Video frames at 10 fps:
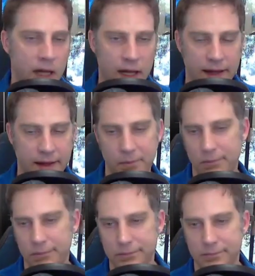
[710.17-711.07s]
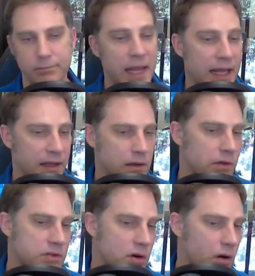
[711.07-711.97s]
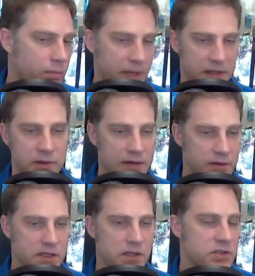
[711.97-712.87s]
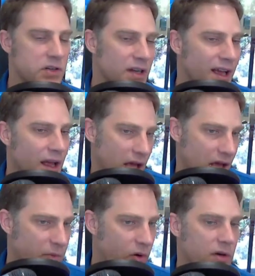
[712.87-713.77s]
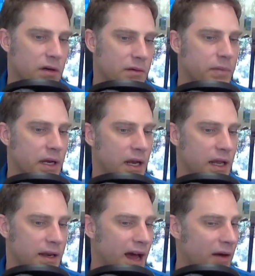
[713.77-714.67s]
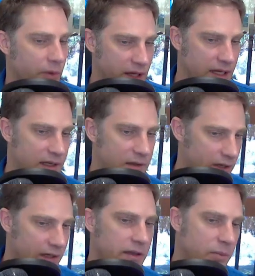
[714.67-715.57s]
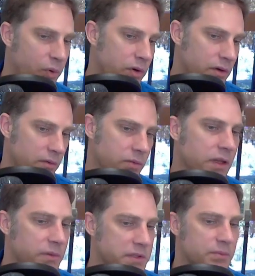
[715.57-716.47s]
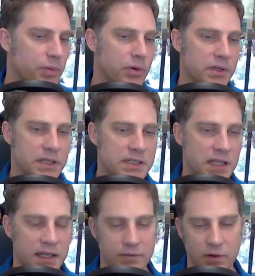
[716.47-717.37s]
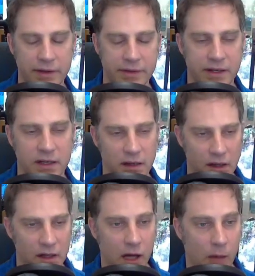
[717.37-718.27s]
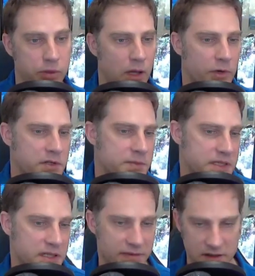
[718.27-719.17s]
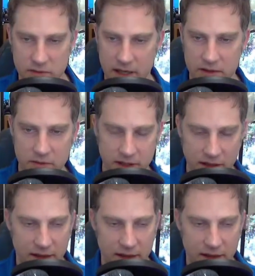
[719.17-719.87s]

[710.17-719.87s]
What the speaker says: Bing, those are all big directories. Those are important, but not really critically important. Really what's important is like if you had like a plumber specific directory,